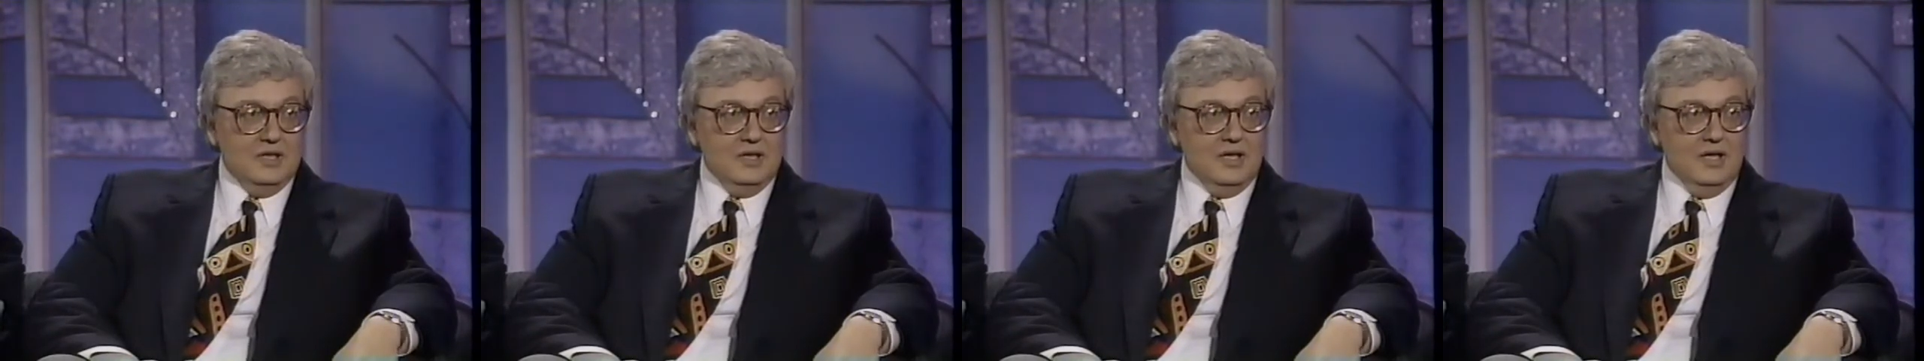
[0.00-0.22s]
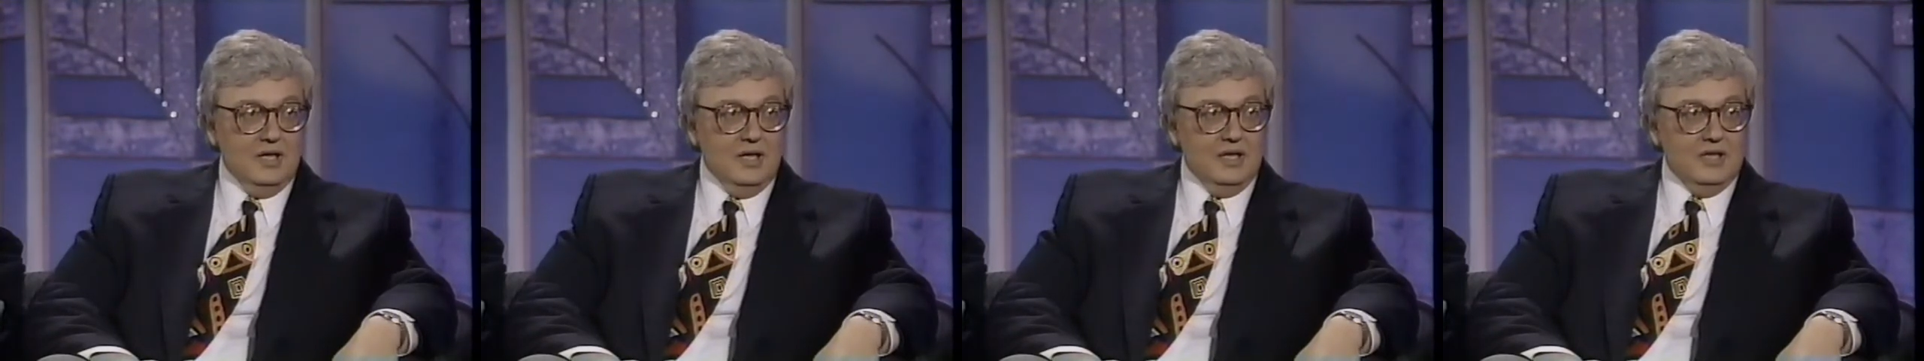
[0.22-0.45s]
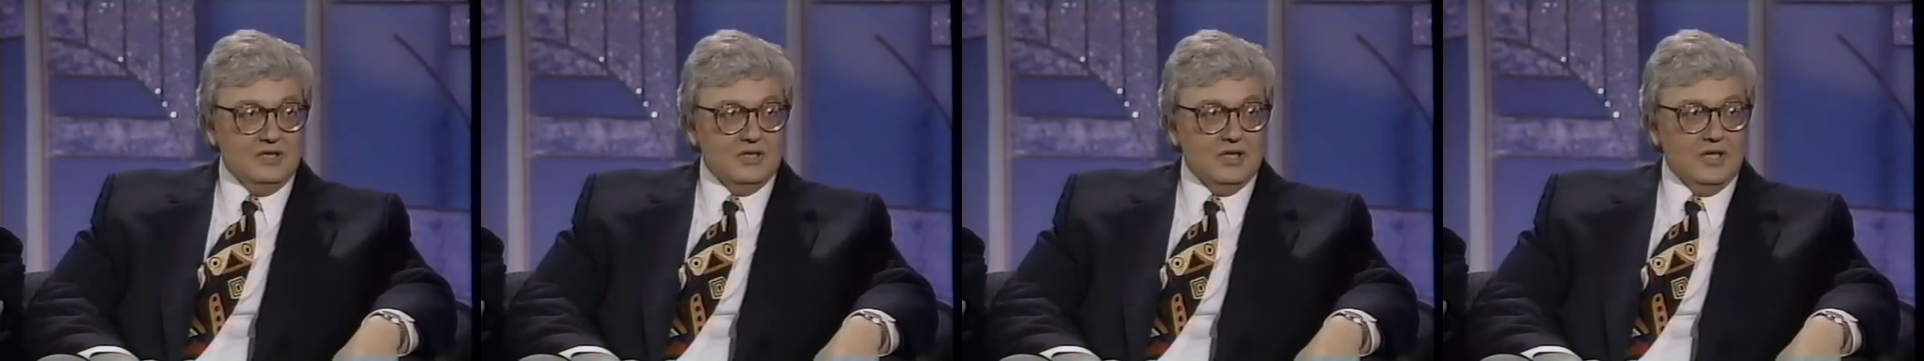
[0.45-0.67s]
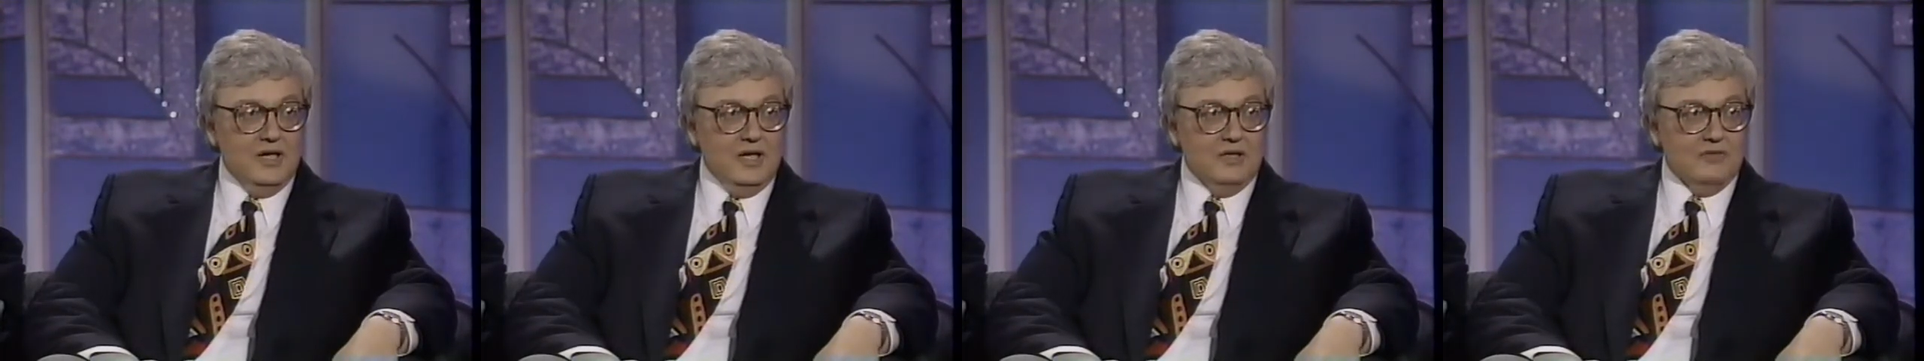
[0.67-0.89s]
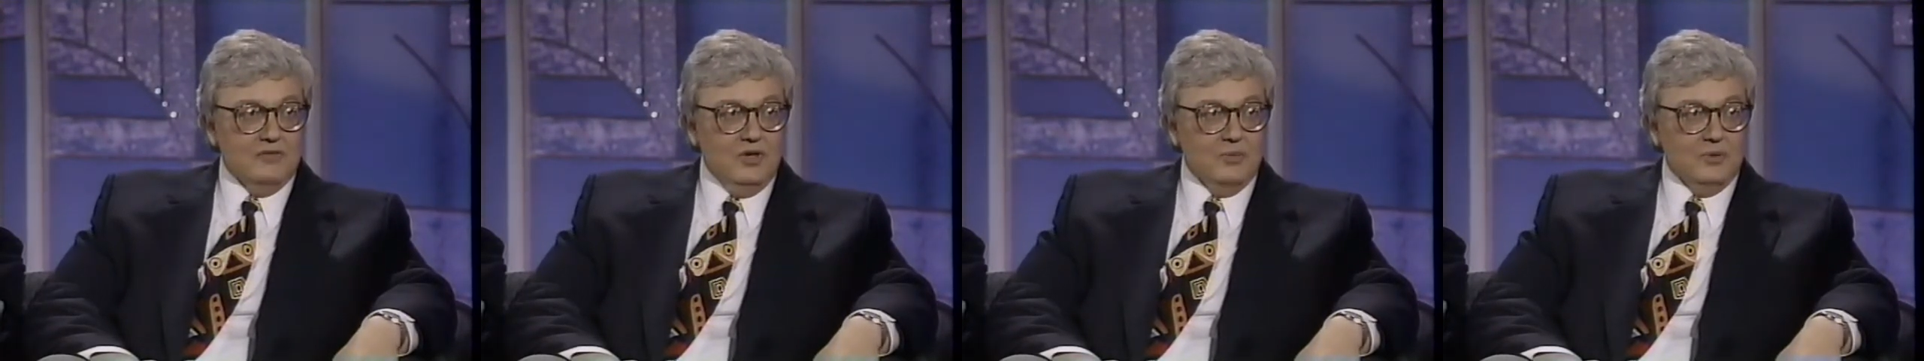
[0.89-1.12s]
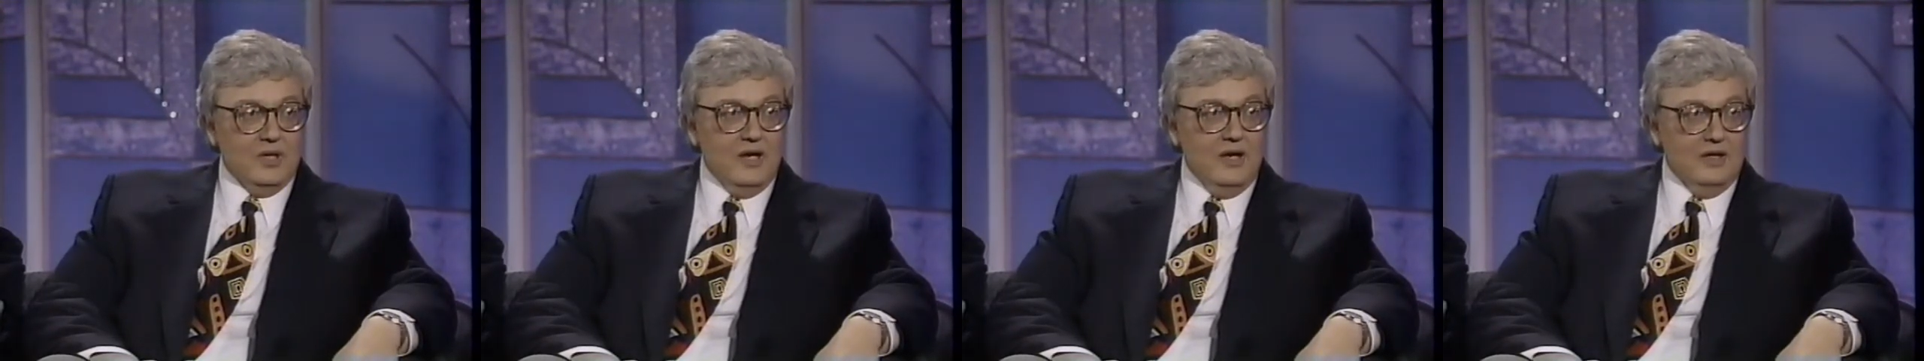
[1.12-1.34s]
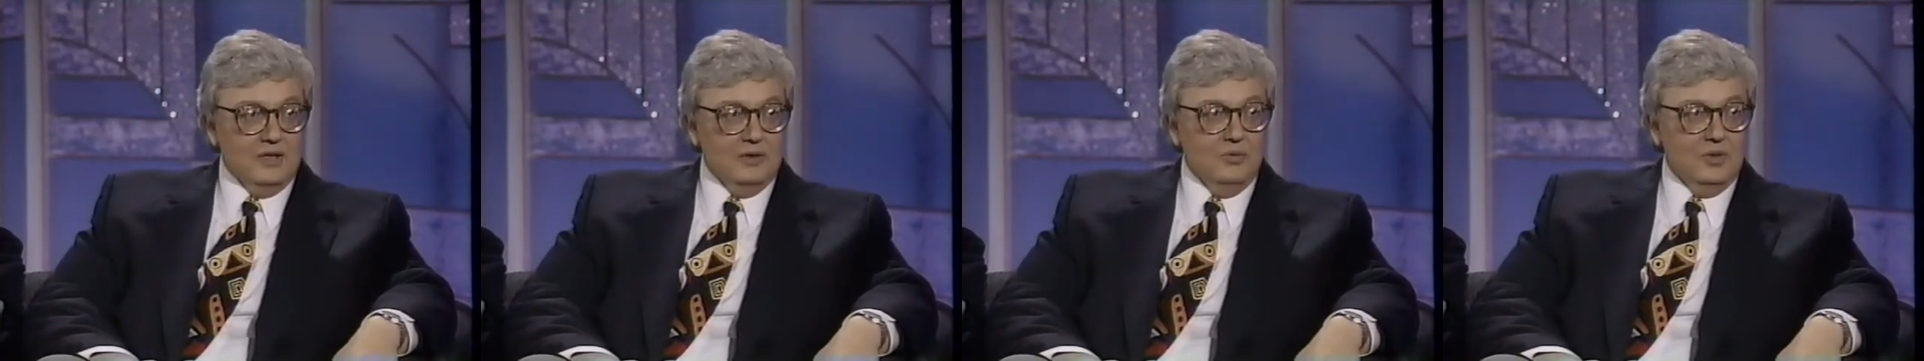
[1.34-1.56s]
uh, is the kind of film that
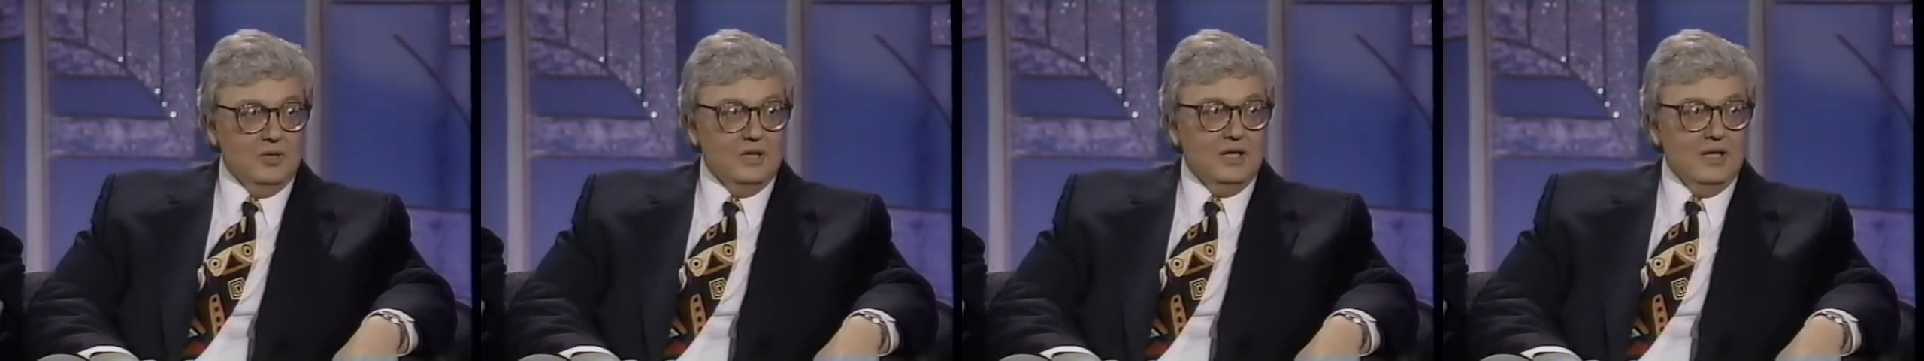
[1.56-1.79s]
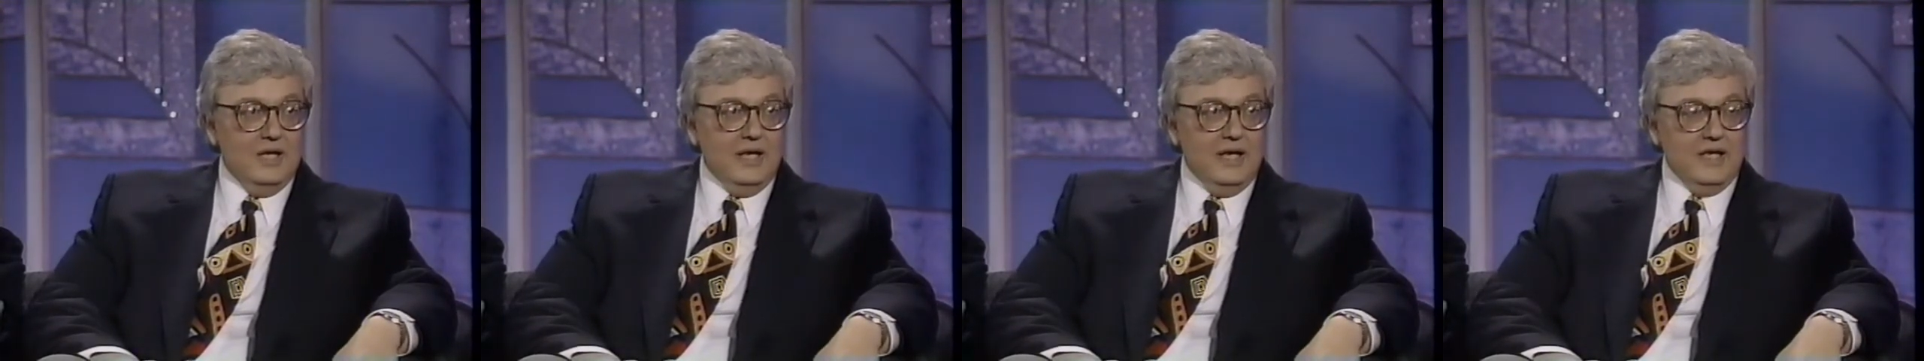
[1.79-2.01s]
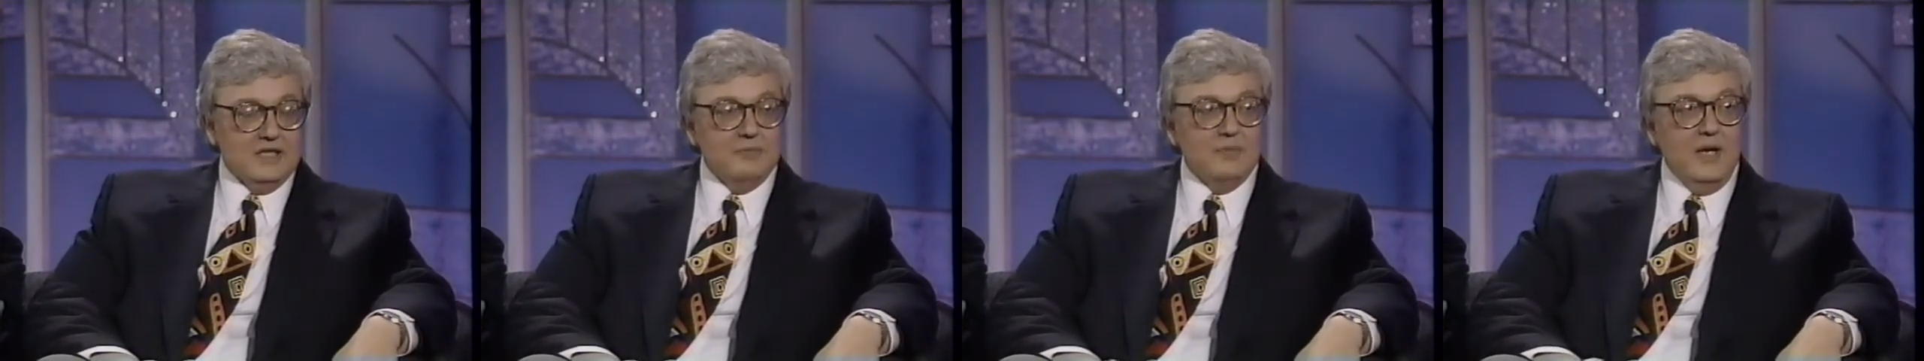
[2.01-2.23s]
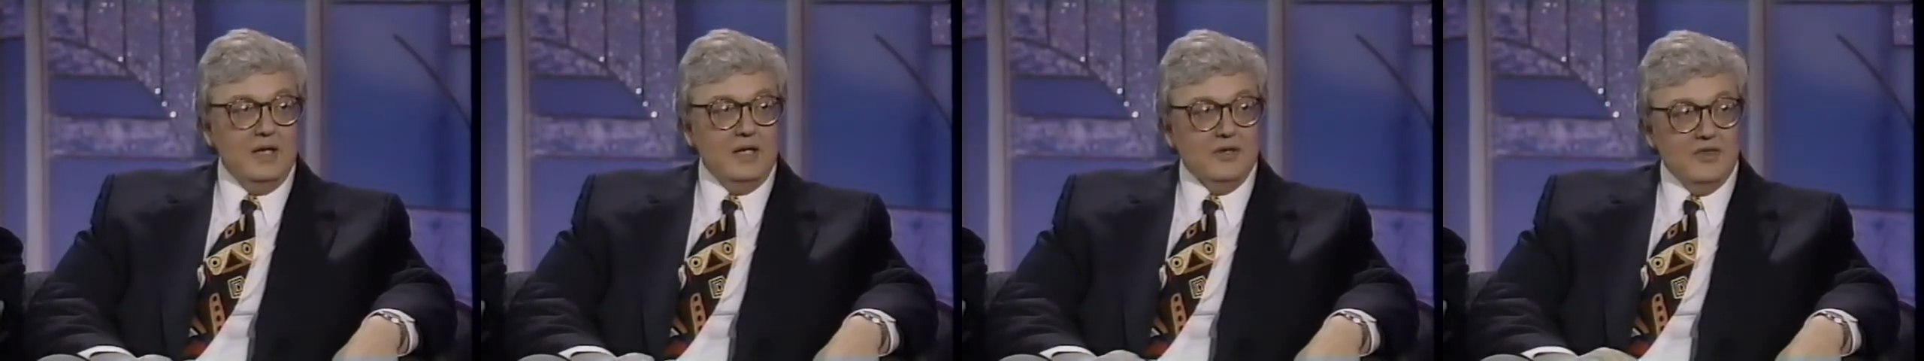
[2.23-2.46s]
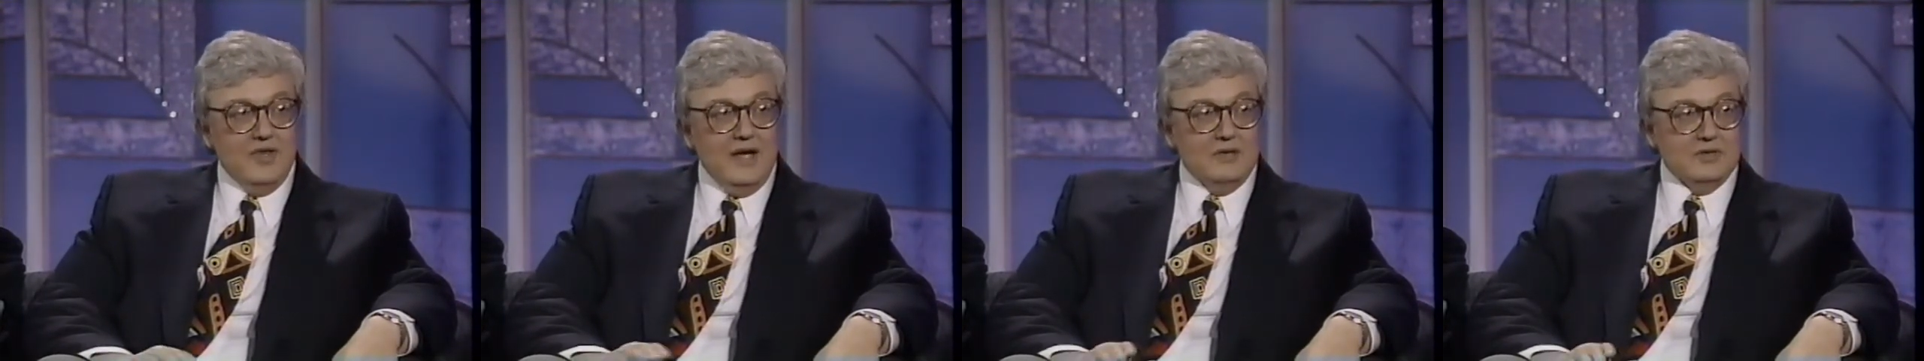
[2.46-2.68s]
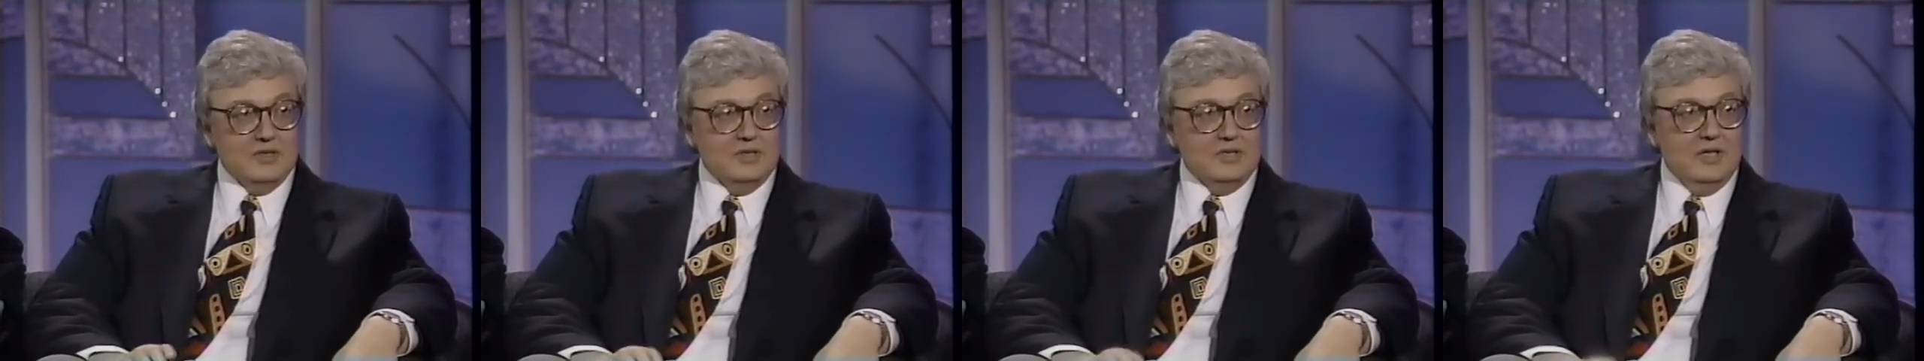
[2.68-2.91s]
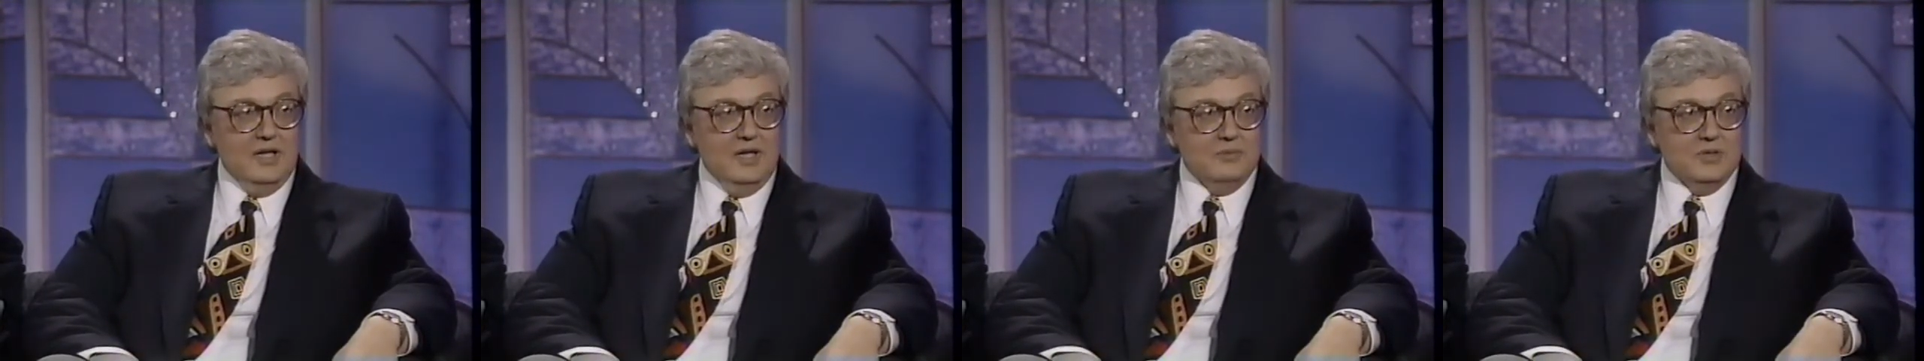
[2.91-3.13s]
Hollywood has made a thousand
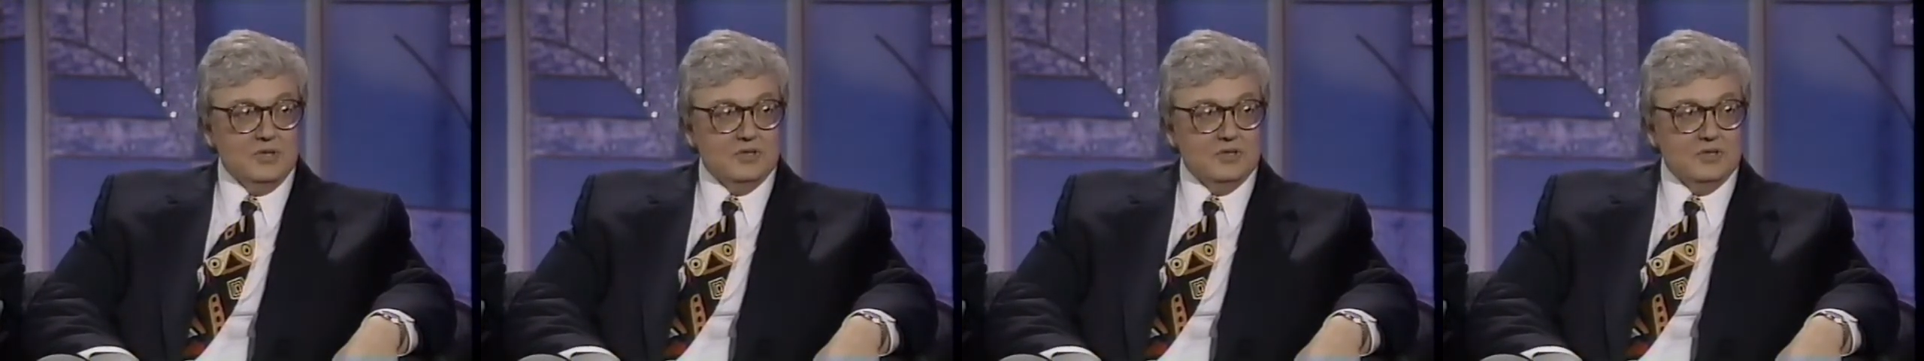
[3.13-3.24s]
times.